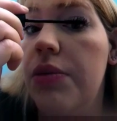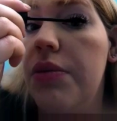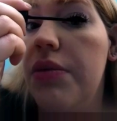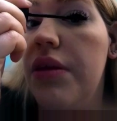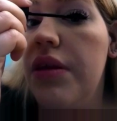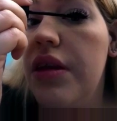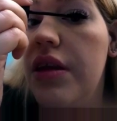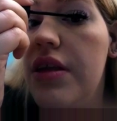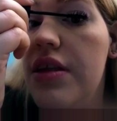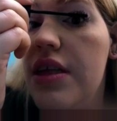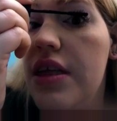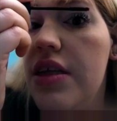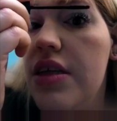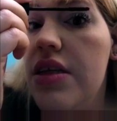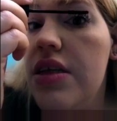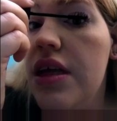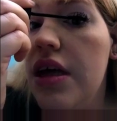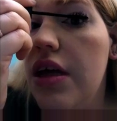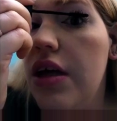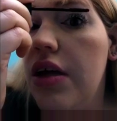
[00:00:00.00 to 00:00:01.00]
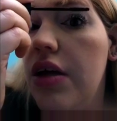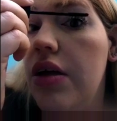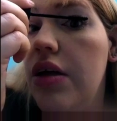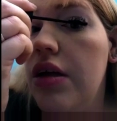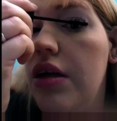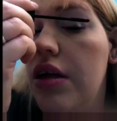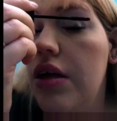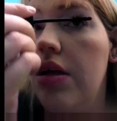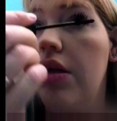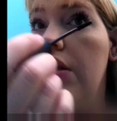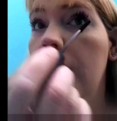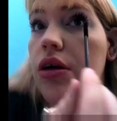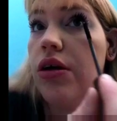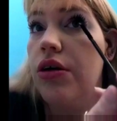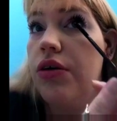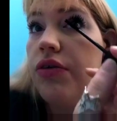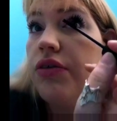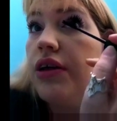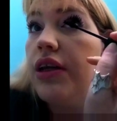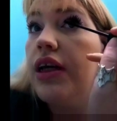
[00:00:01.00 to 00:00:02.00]
from the centre
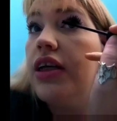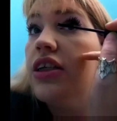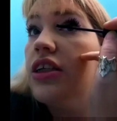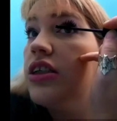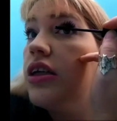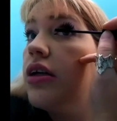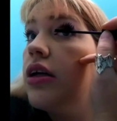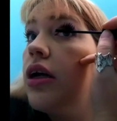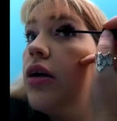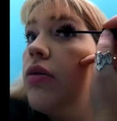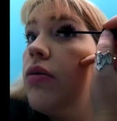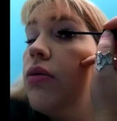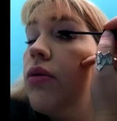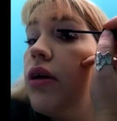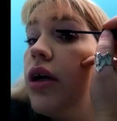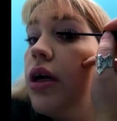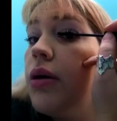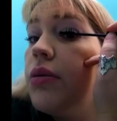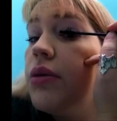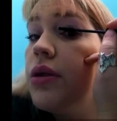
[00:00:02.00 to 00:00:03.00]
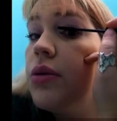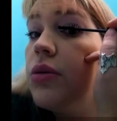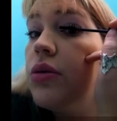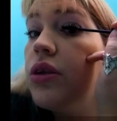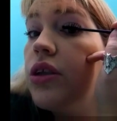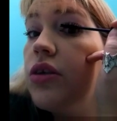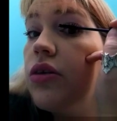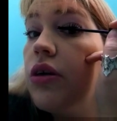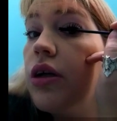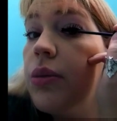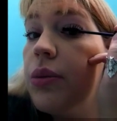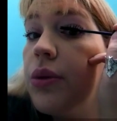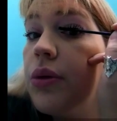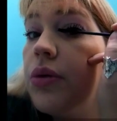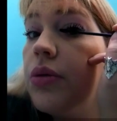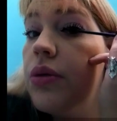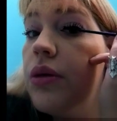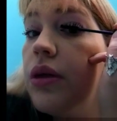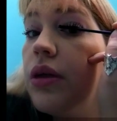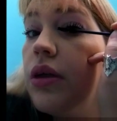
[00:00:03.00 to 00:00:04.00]
of your lashes don't go right up towards your
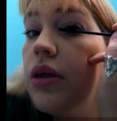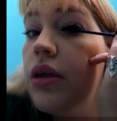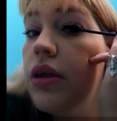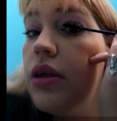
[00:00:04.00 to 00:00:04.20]
eyeball